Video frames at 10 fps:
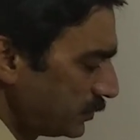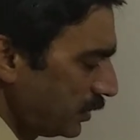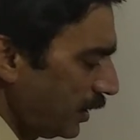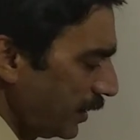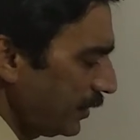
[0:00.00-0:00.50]

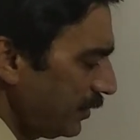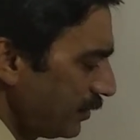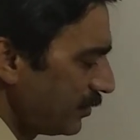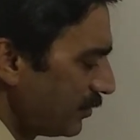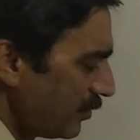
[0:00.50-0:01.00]
High
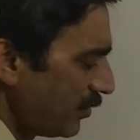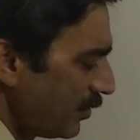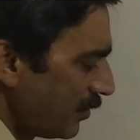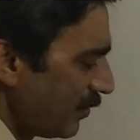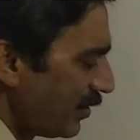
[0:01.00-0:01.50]

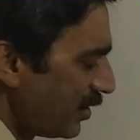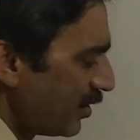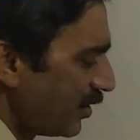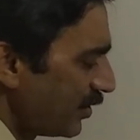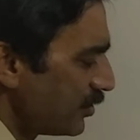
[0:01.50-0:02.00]

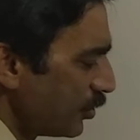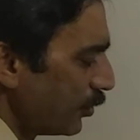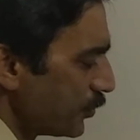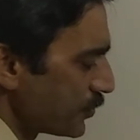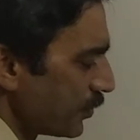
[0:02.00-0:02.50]

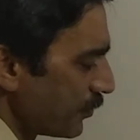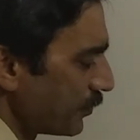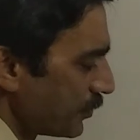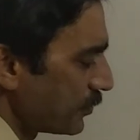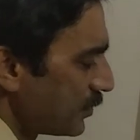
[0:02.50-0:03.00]
resolution.
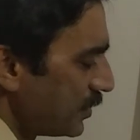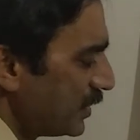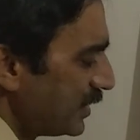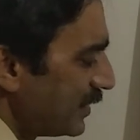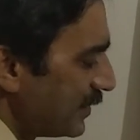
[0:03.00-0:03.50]

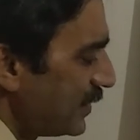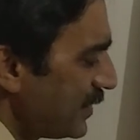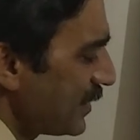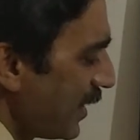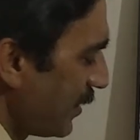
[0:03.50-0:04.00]
These
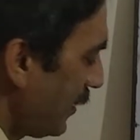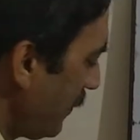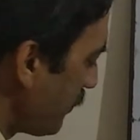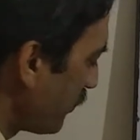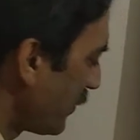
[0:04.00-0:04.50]
are the
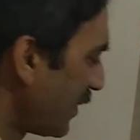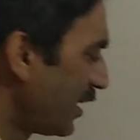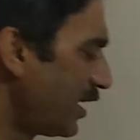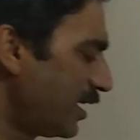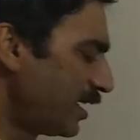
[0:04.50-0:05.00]

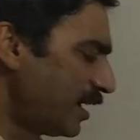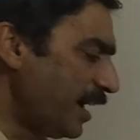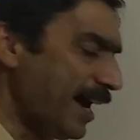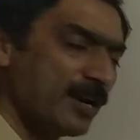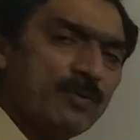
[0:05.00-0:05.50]

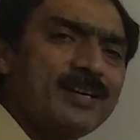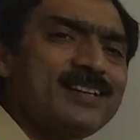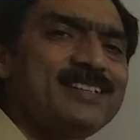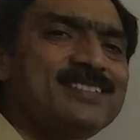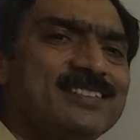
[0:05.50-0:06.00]

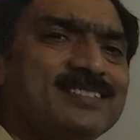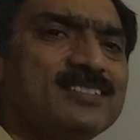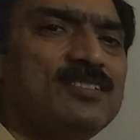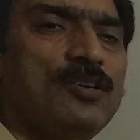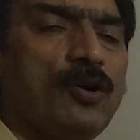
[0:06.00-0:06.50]
advantages
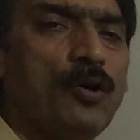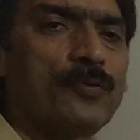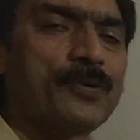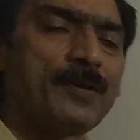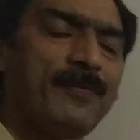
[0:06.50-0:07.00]
of
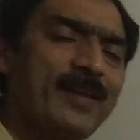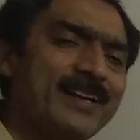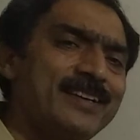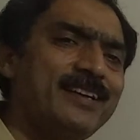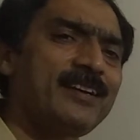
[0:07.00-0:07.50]

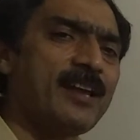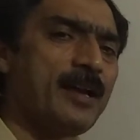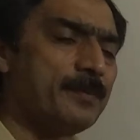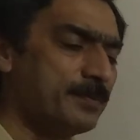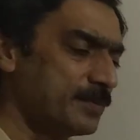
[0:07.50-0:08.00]
reflecting
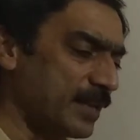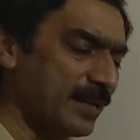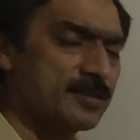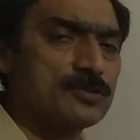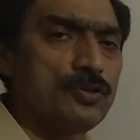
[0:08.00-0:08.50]
type
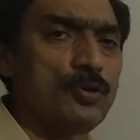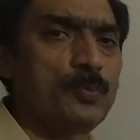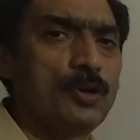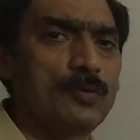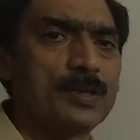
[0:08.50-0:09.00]
telescope
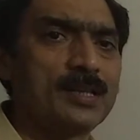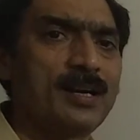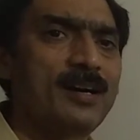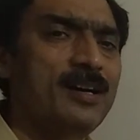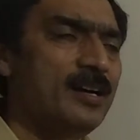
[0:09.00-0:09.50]
over the
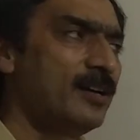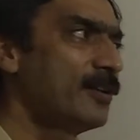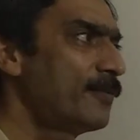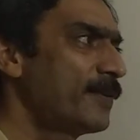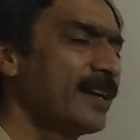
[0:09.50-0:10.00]

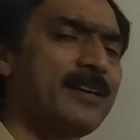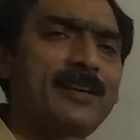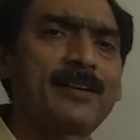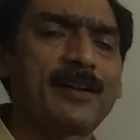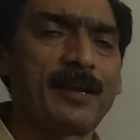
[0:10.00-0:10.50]

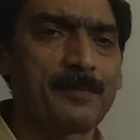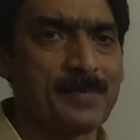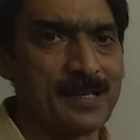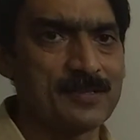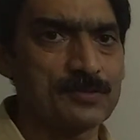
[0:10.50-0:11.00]
refracting type
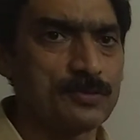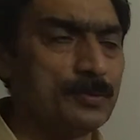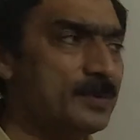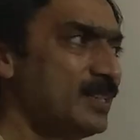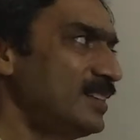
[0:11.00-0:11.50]
telescope.
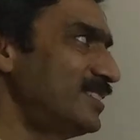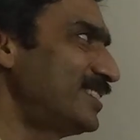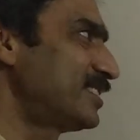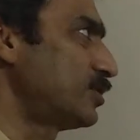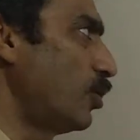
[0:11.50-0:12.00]
This
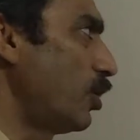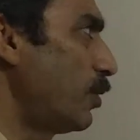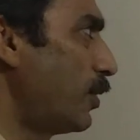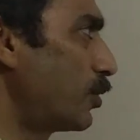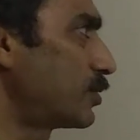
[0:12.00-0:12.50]
is all
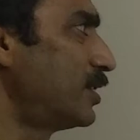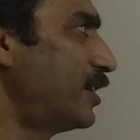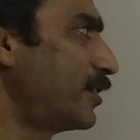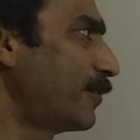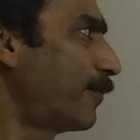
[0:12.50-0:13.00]
about
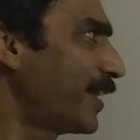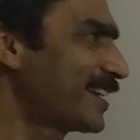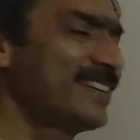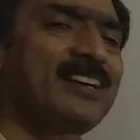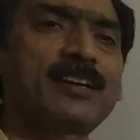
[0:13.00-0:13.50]

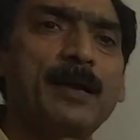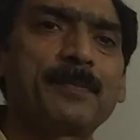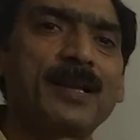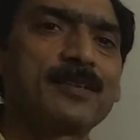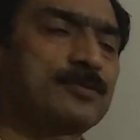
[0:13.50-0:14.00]
reflecting type
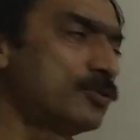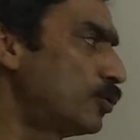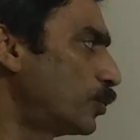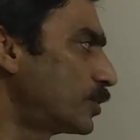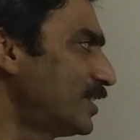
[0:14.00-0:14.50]
telescope
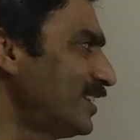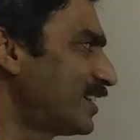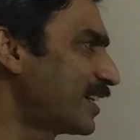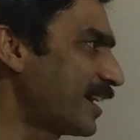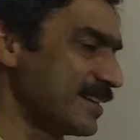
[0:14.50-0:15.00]
or the
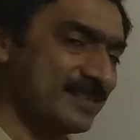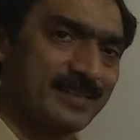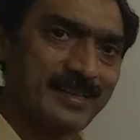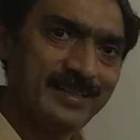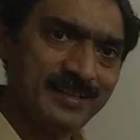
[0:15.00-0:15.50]
Cassegrain